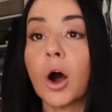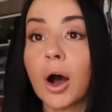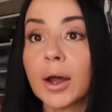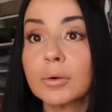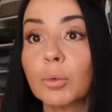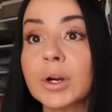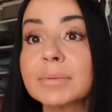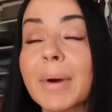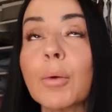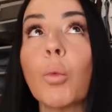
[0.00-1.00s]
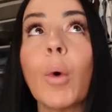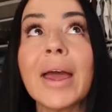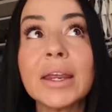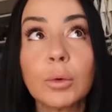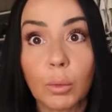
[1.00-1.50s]
on, whereas my
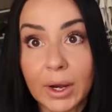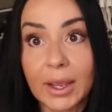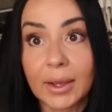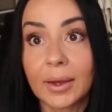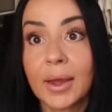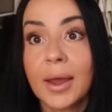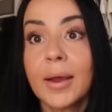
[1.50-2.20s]
wedding ring